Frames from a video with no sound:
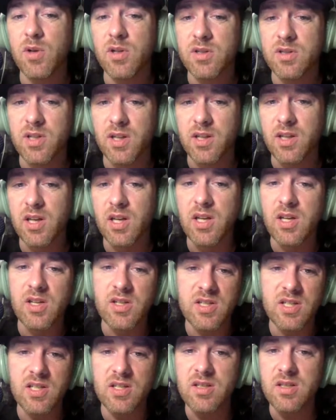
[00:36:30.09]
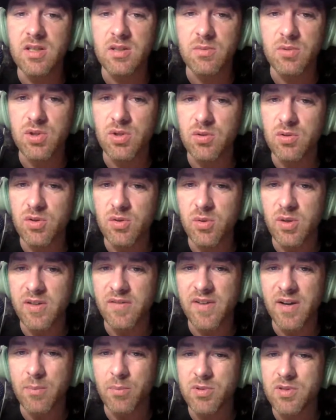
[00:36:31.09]
Whereas like you see a team shooting
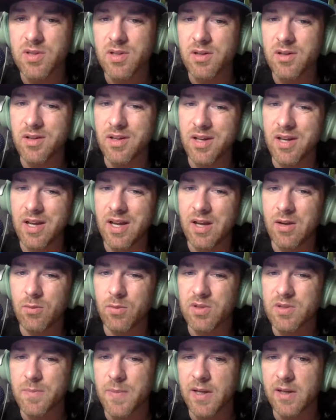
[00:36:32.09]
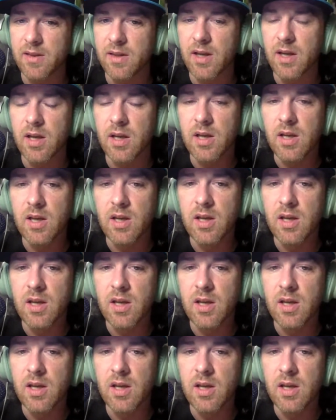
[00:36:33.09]
25%, you're like, I don't respect that.